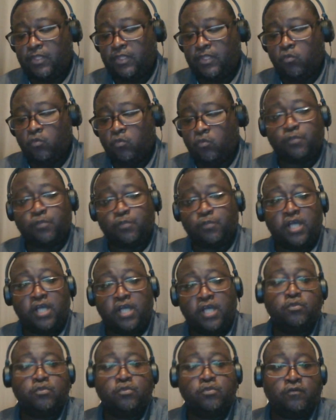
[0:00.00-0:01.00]

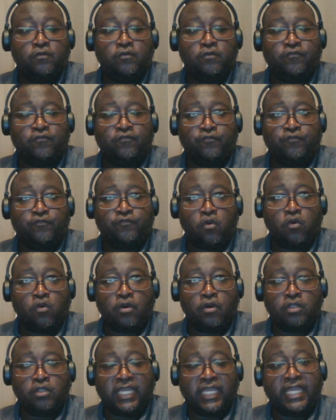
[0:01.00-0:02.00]
responsible
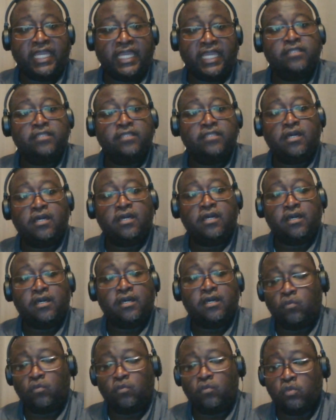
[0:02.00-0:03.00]
for leading
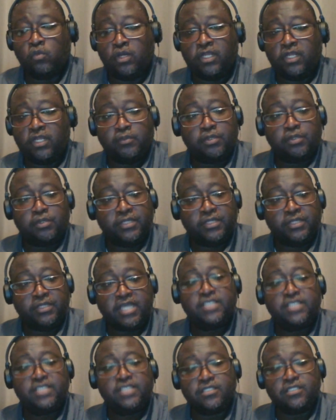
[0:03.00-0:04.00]
the one-to-one
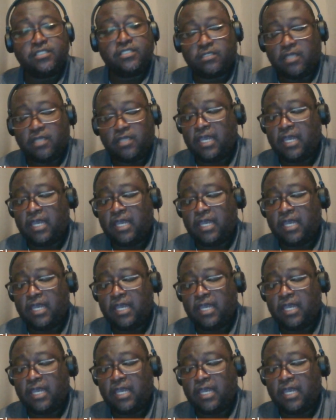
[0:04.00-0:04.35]
implementation